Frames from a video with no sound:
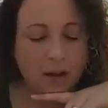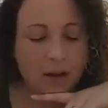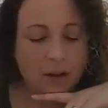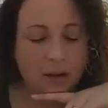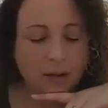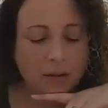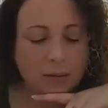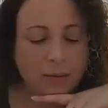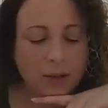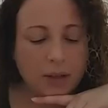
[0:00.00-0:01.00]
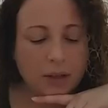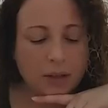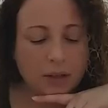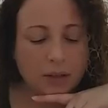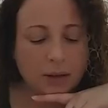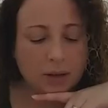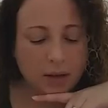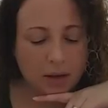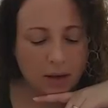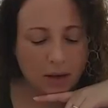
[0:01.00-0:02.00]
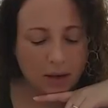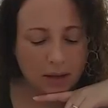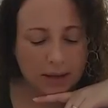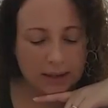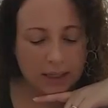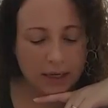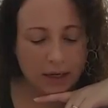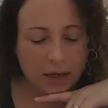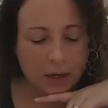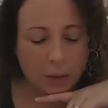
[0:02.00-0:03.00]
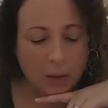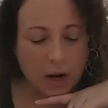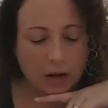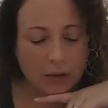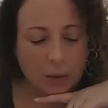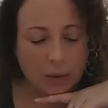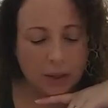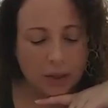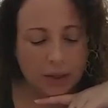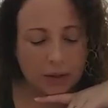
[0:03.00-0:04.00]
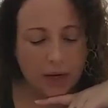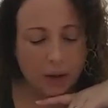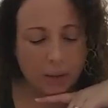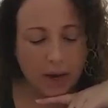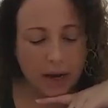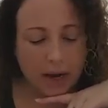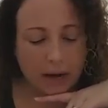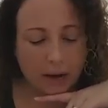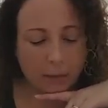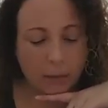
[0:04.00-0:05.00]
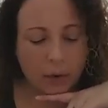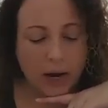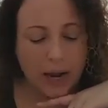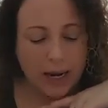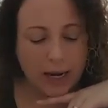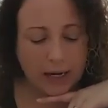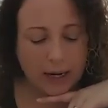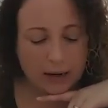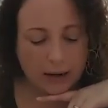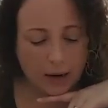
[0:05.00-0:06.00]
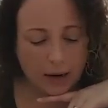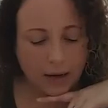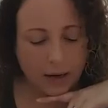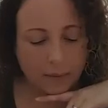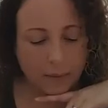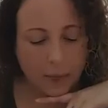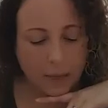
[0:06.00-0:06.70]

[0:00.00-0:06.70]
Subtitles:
Um, let's see here. What I also want you to do down by number 8 and 9,